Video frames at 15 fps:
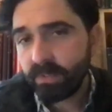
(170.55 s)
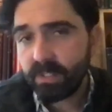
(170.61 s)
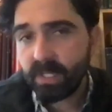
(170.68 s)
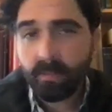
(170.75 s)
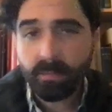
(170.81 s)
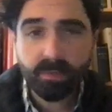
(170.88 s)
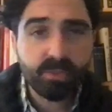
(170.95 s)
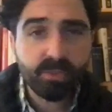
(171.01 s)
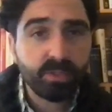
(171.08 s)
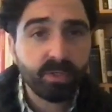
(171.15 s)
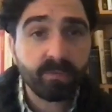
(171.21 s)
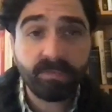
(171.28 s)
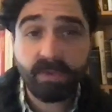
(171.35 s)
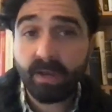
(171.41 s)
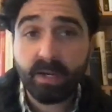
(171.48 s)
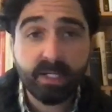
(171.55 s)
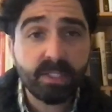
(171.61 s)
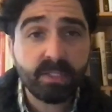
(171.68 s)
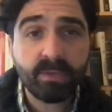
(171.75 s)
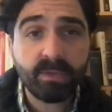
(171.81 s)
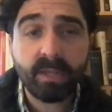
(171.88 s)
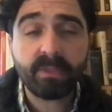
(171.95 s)
temperature varies
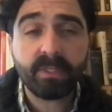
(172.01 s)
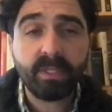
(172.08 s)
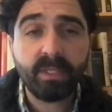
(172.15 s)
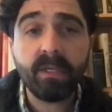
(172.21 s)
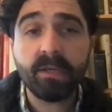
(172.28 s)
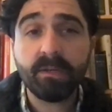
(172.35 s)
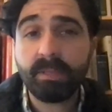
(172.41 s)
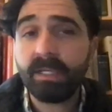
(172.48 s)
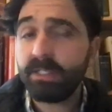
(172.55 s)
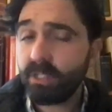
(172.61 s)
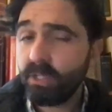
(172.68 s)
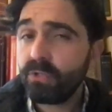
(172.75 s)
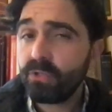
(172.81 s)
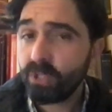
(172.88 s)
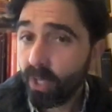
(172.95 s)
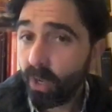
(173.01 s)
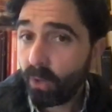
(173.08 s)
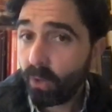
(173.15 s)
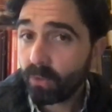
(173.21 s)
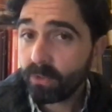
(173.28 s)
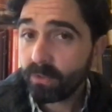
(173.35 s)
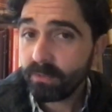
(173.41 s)
throughout the year, but it's usually
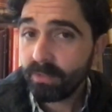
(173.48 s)
cold.